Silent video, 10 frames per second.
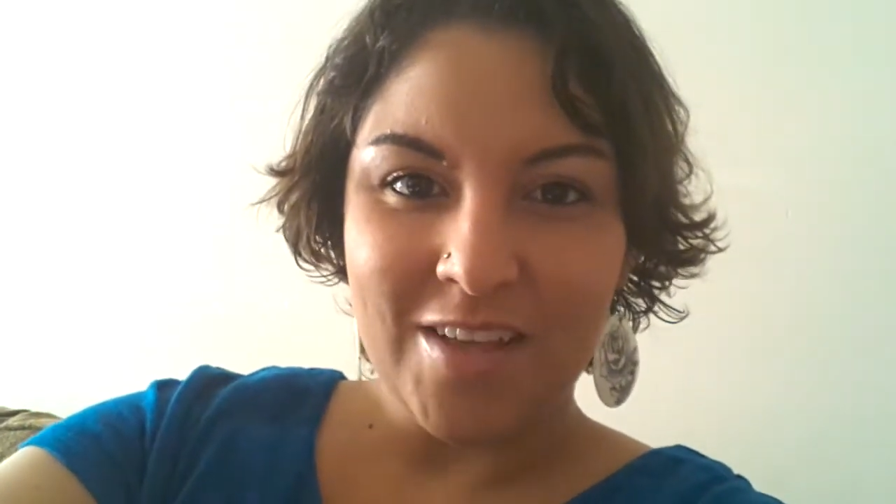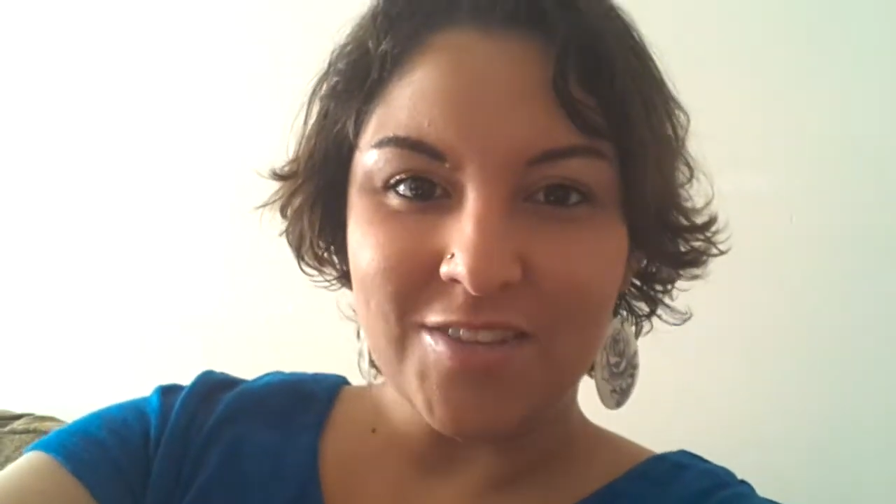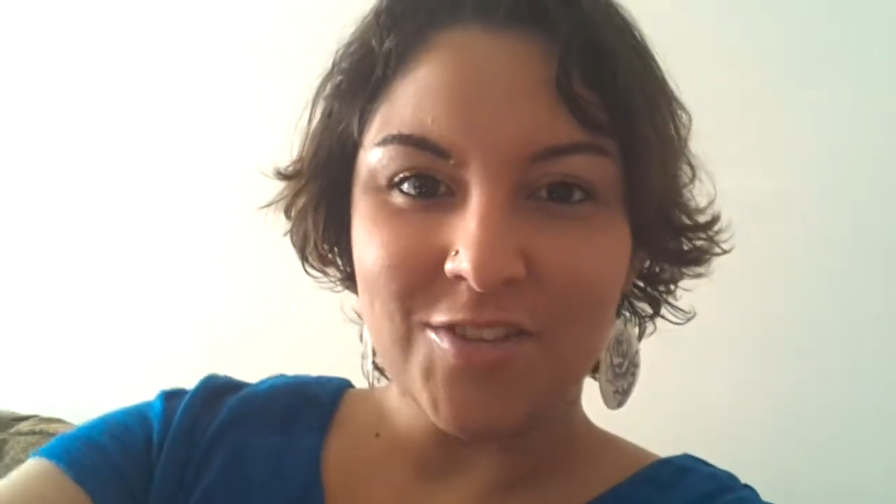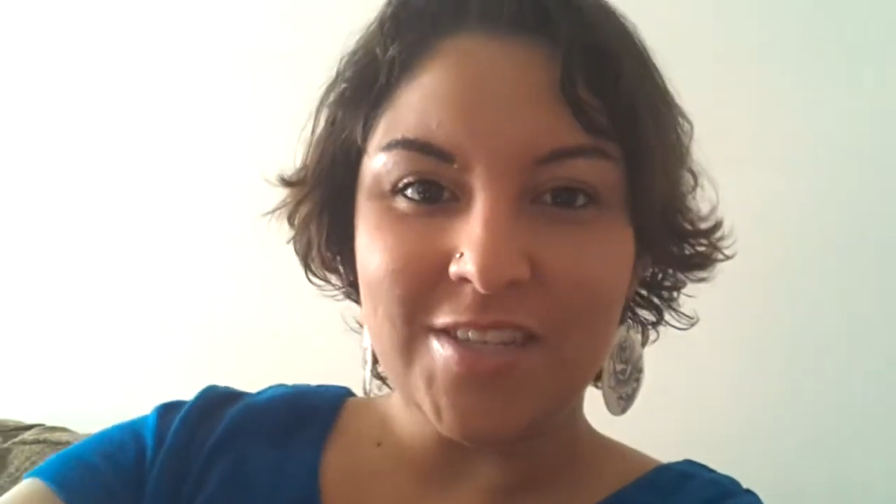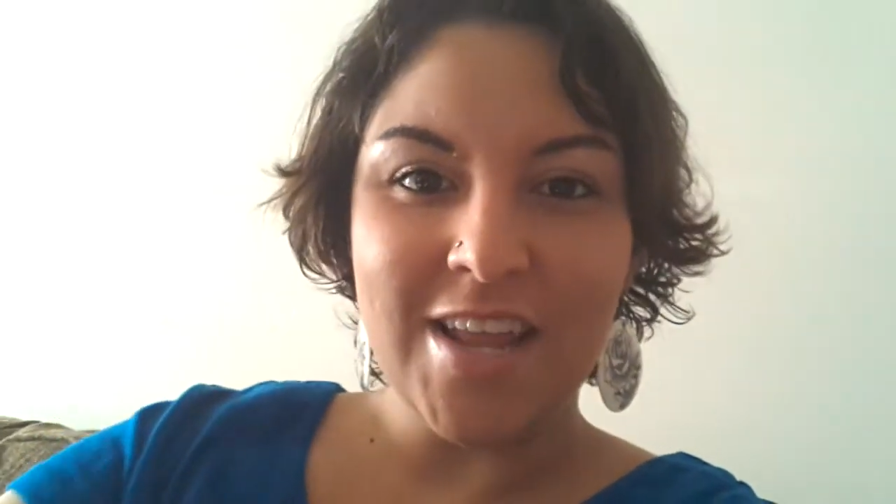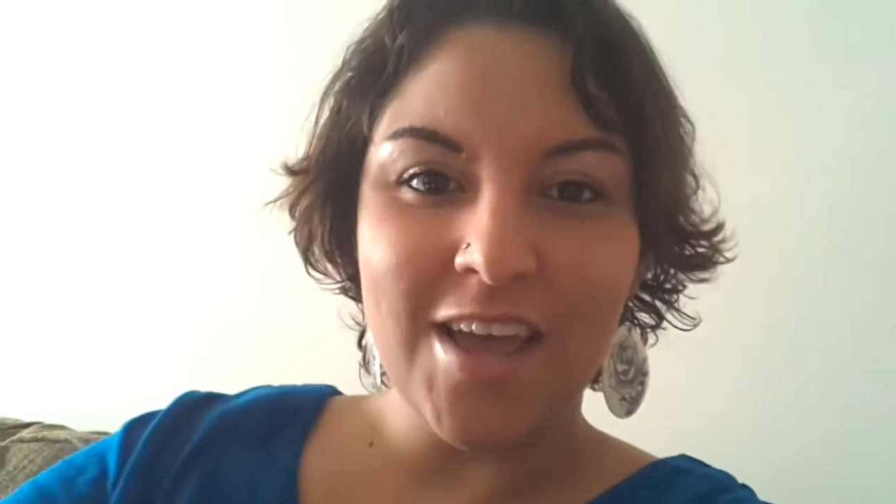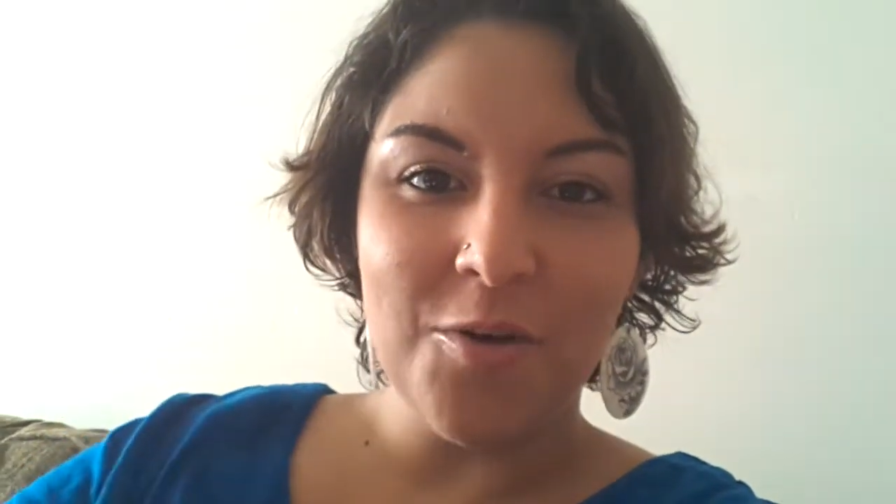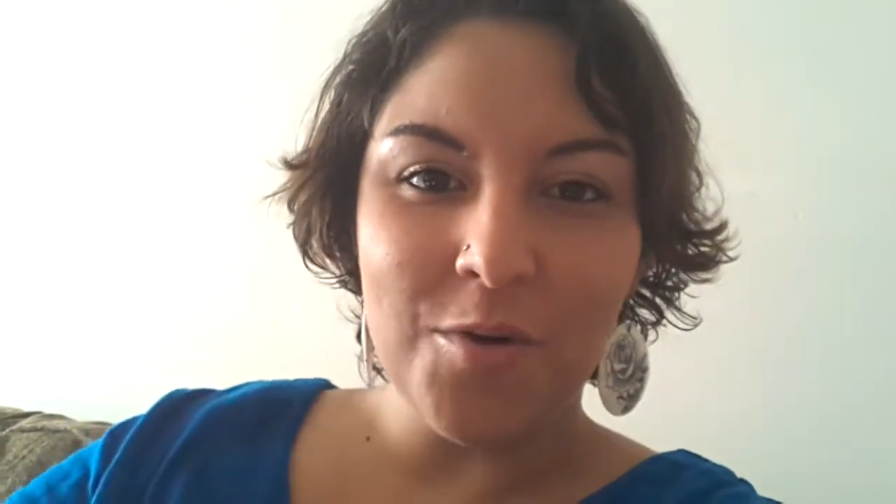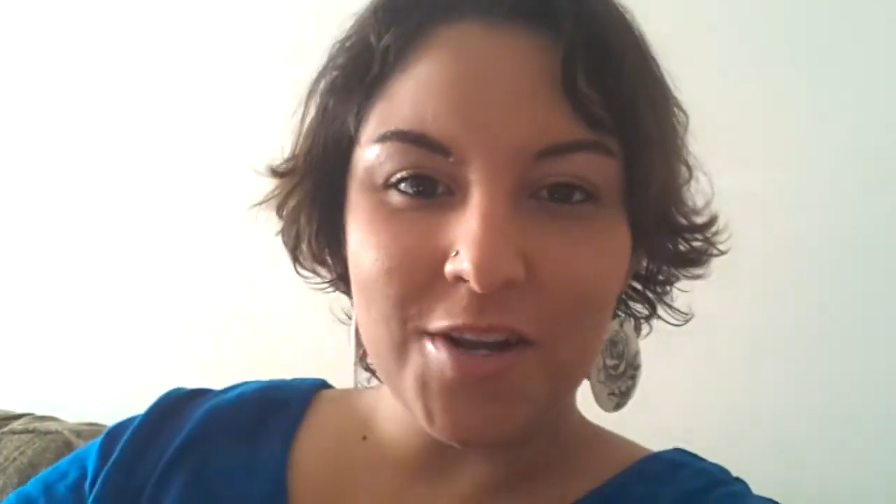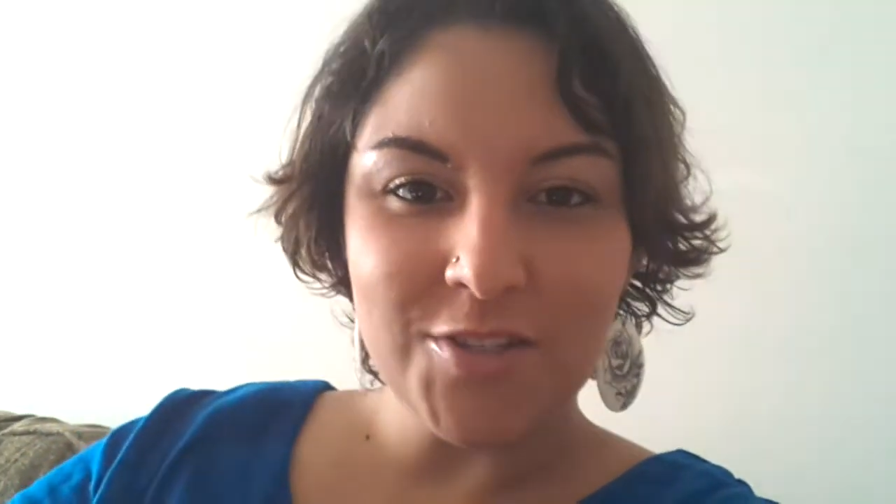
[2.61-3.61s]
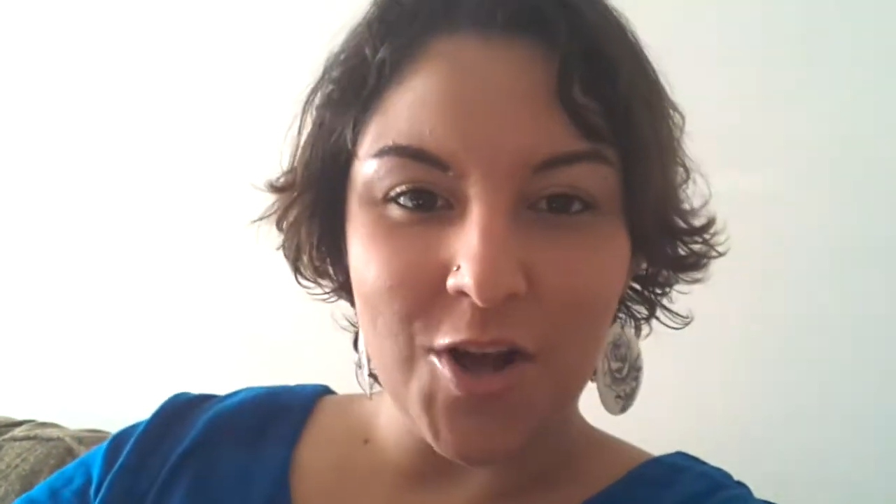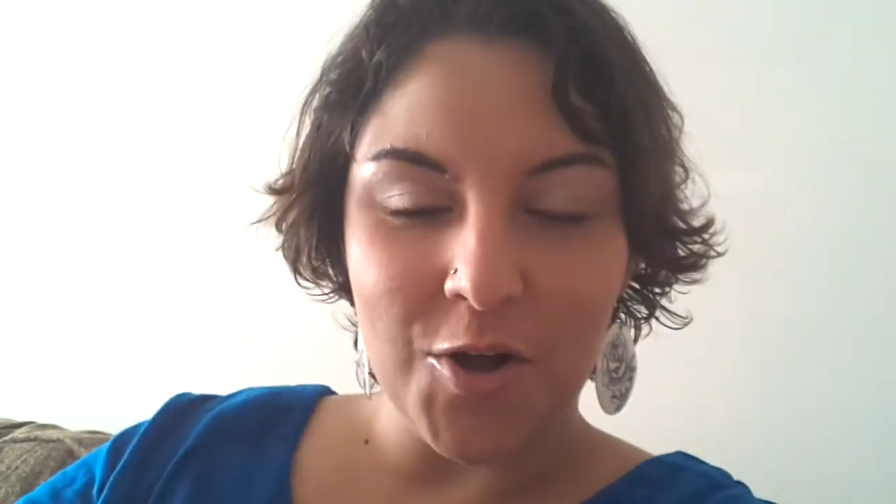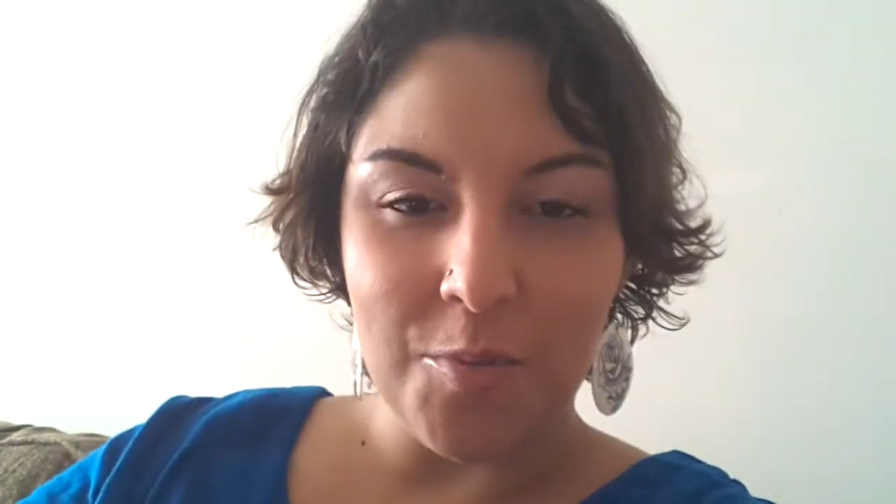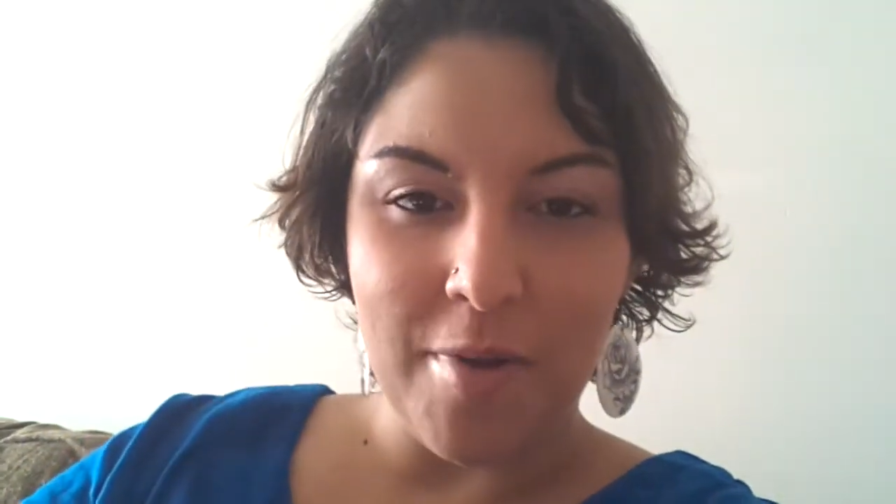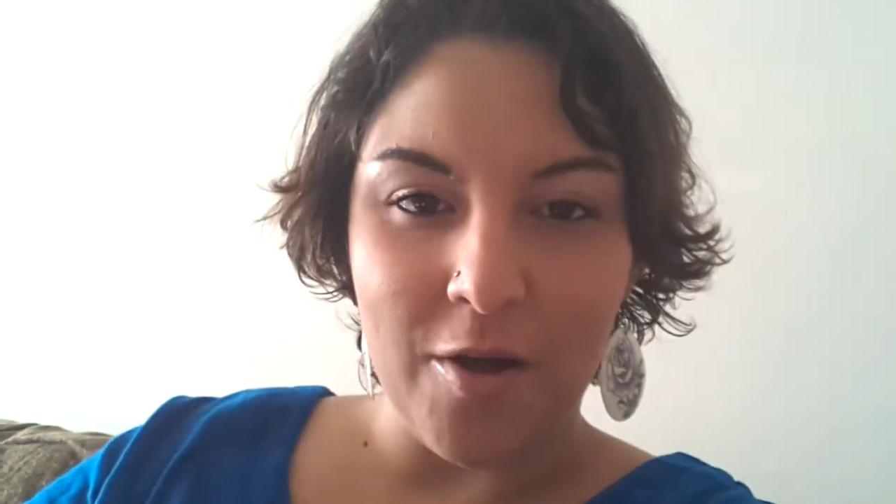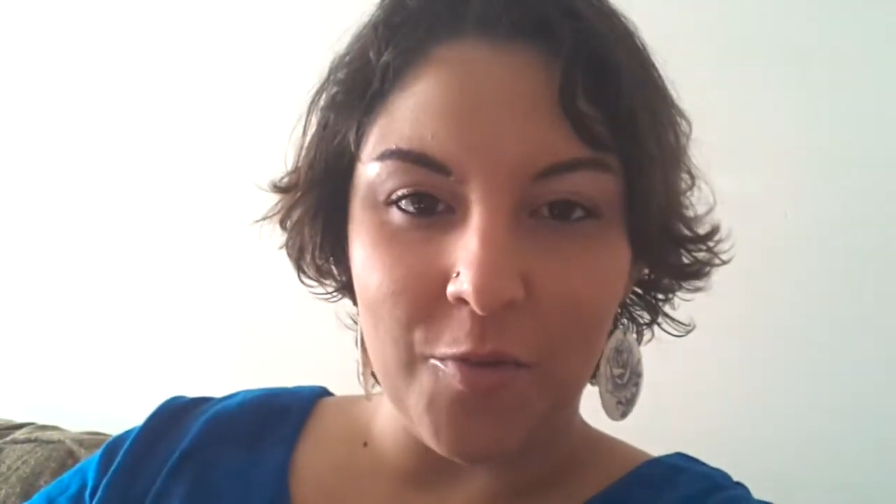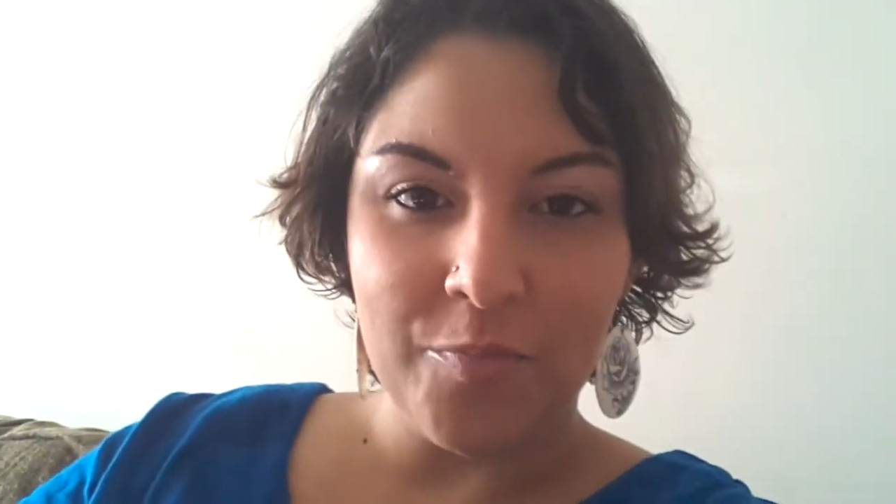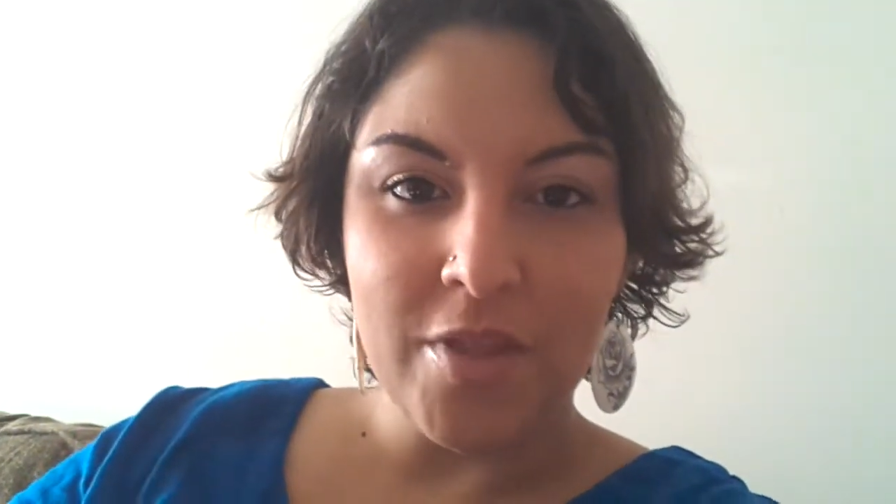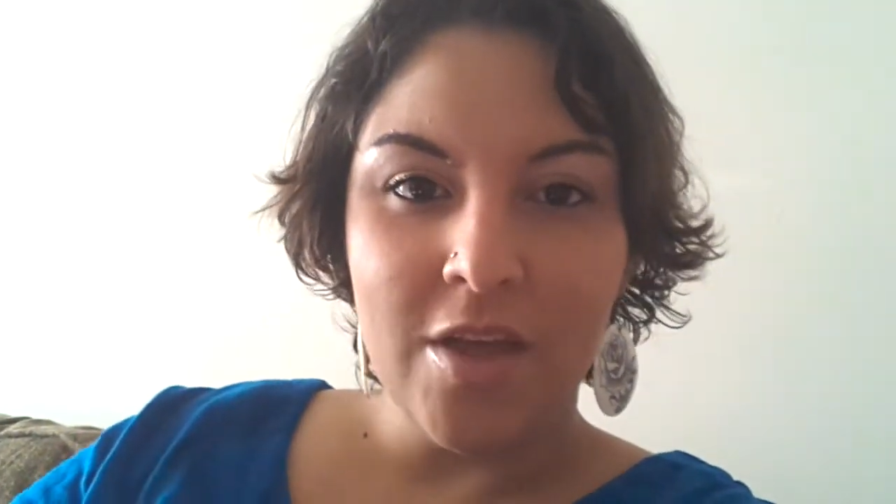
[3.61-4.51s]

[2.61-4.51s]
So, today I want to talk about